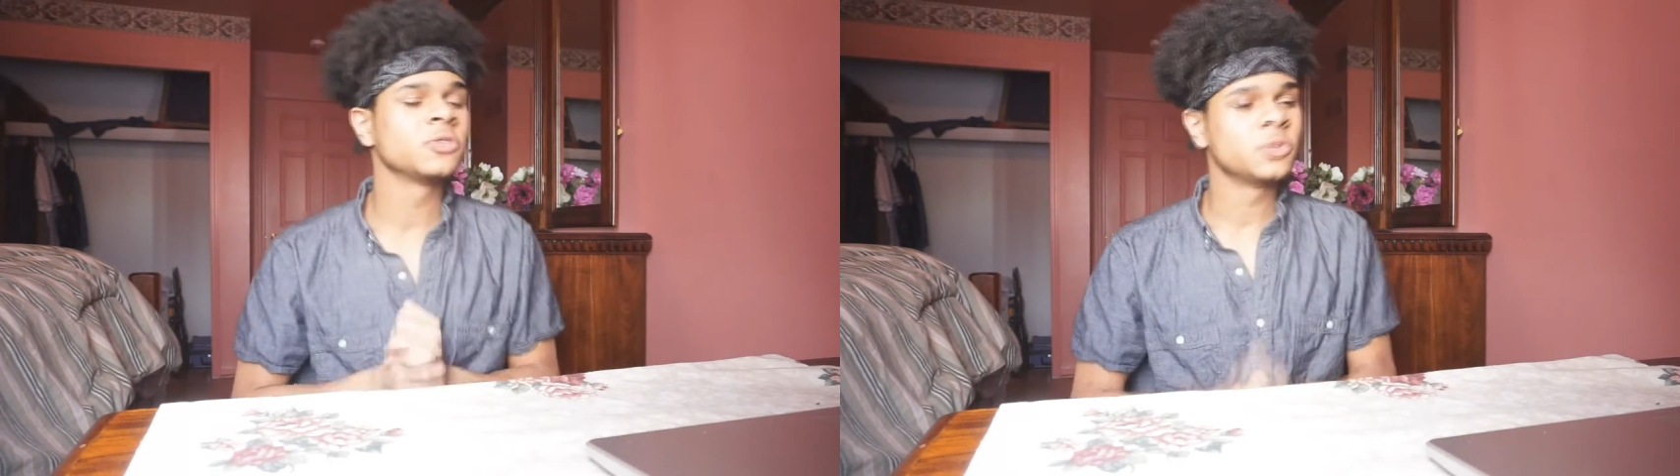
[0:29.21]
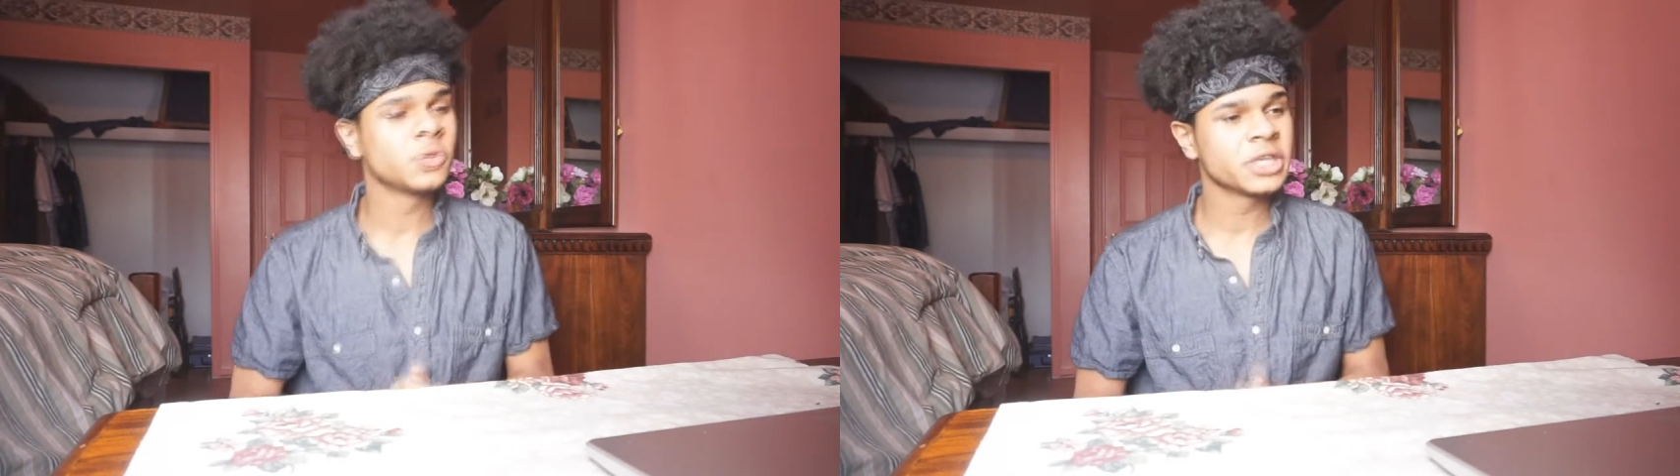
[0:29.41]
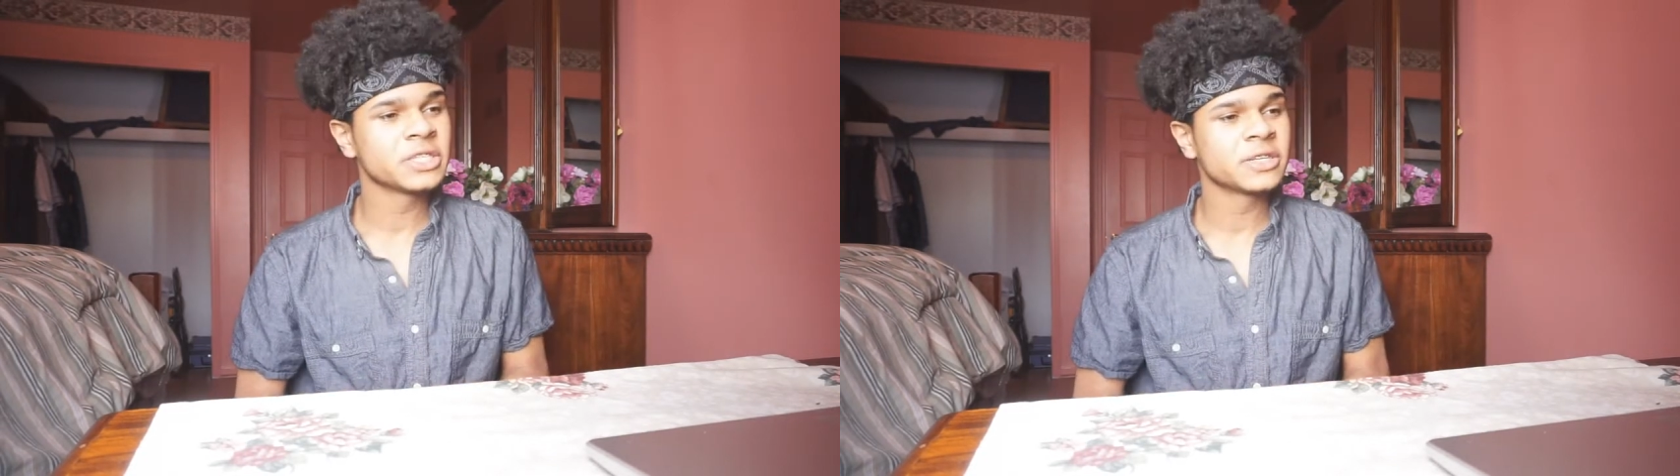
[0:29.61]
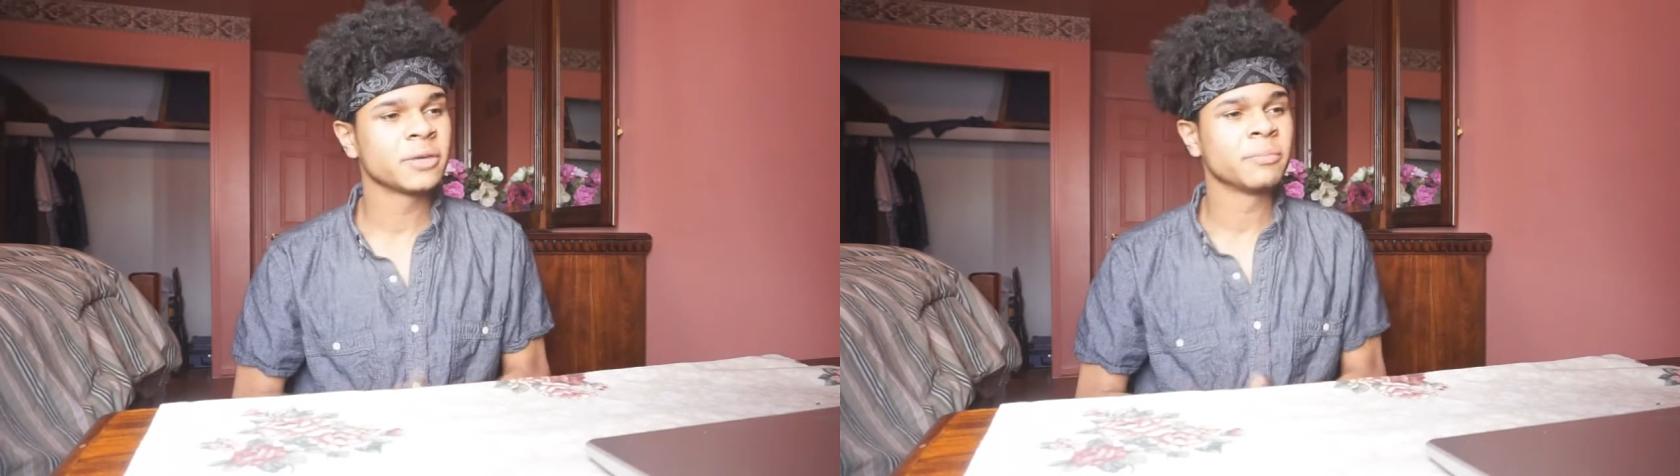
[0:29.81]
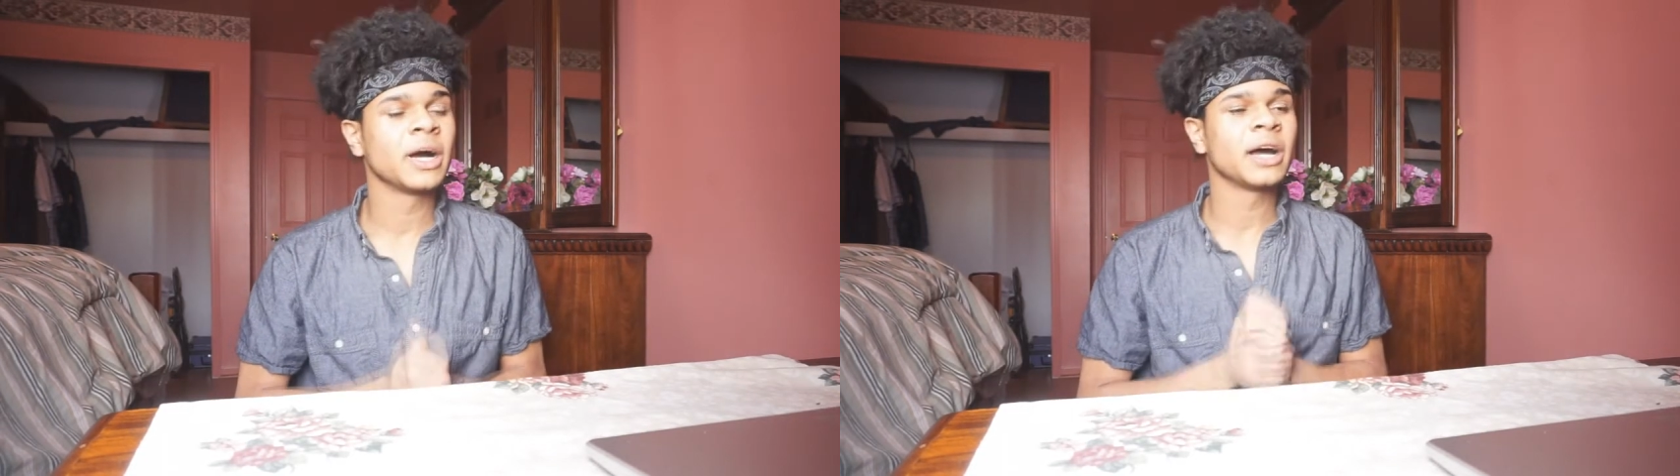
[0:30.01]
to do this
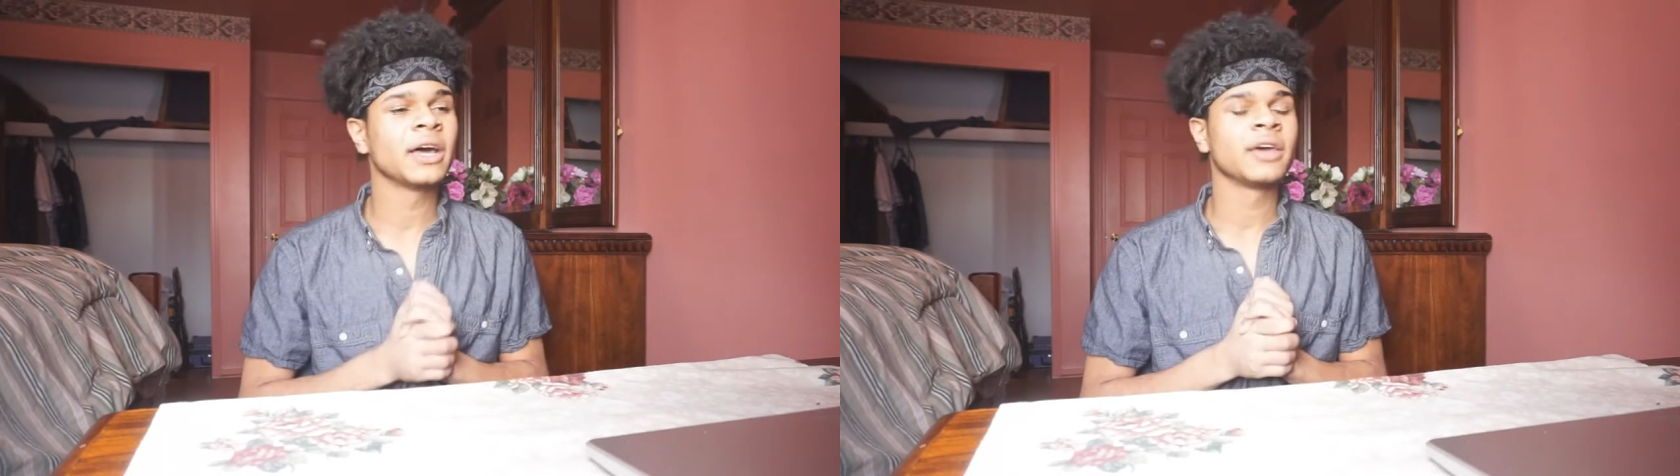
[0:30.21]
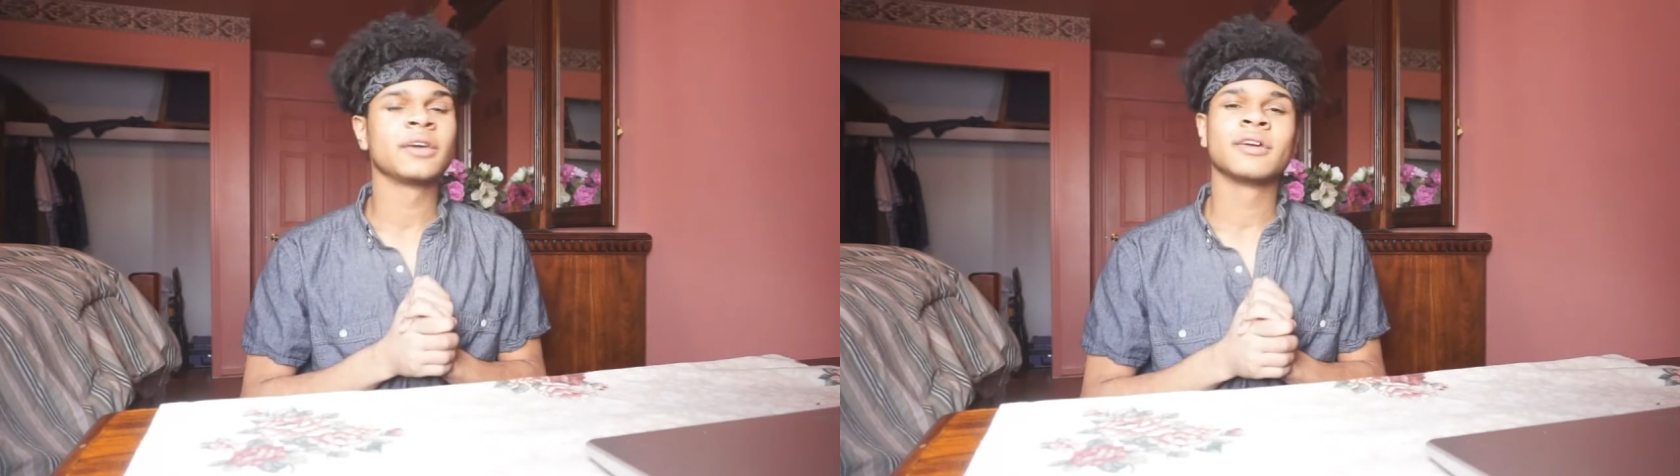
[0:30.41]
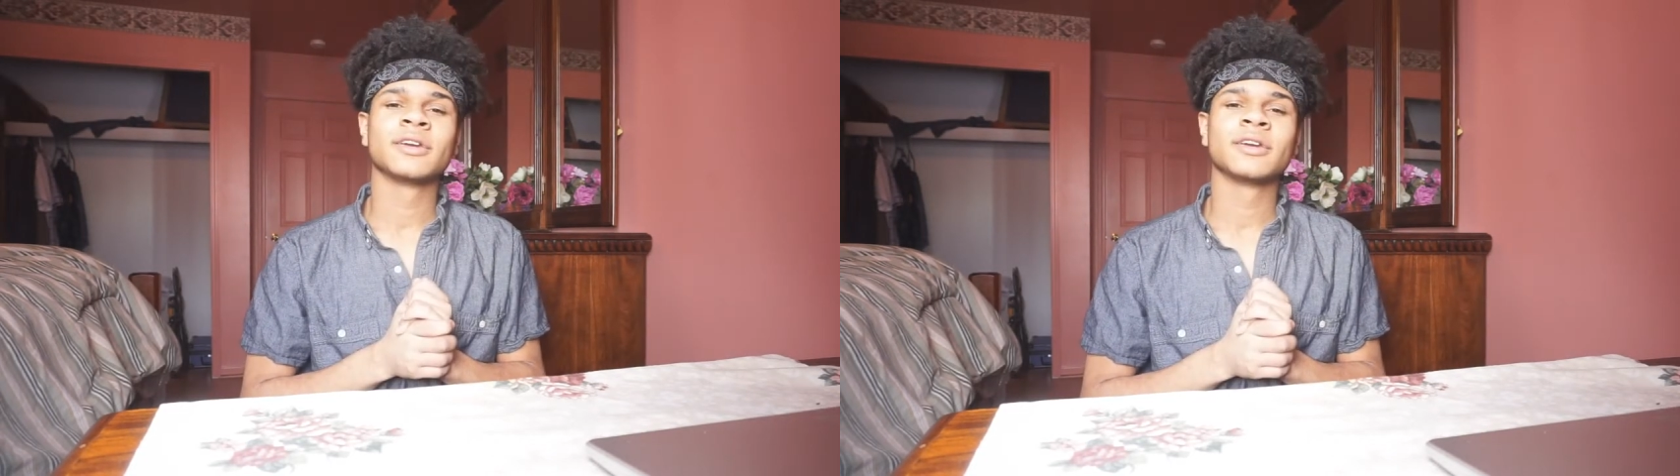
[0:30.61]
by